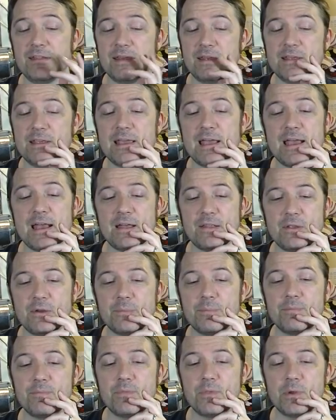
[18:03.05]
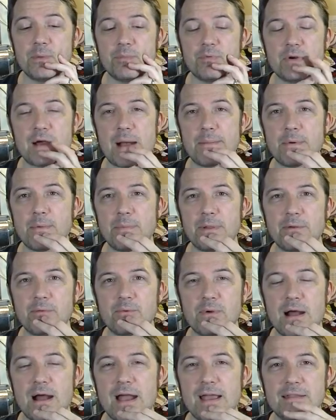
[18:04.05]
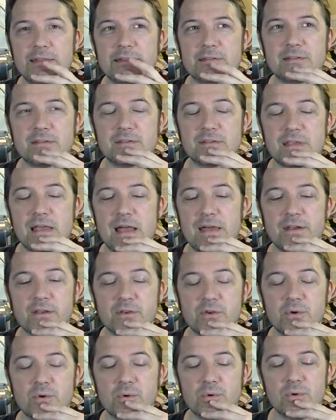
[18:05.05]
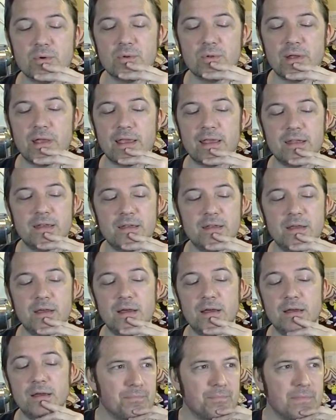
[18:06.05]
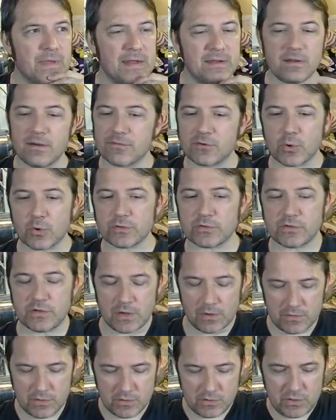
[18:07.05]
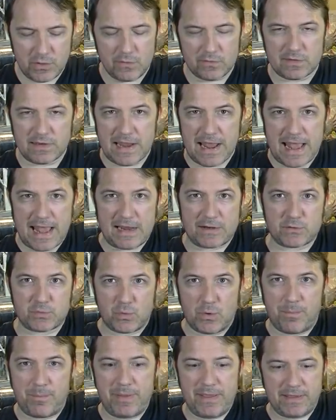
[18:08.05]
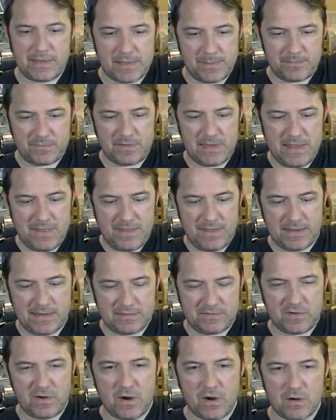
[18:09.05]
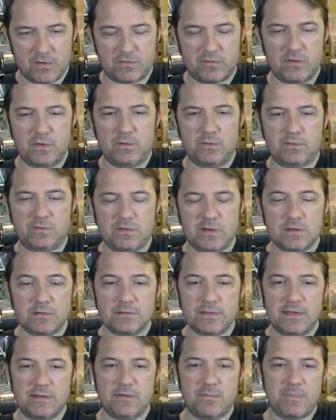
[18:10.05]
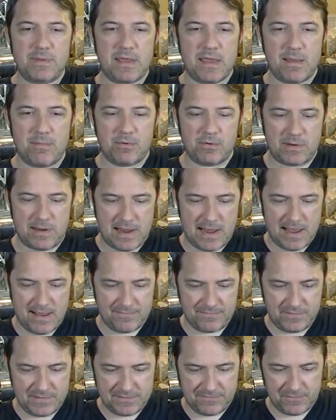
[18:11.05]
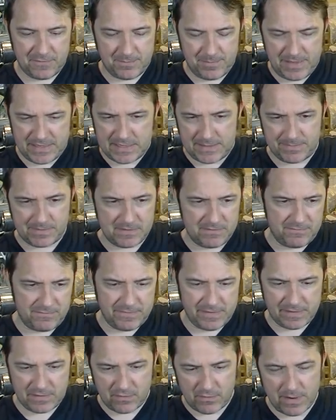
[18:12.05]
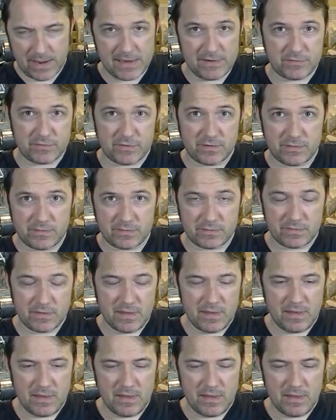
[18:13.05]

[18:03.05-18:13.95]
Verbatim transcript: that, yeah, they're, they're probably right. This is kind of cool. And, uh, and of course, you know, you're using actual pickups in the guitar, so you still need to be able to have different pickup configurations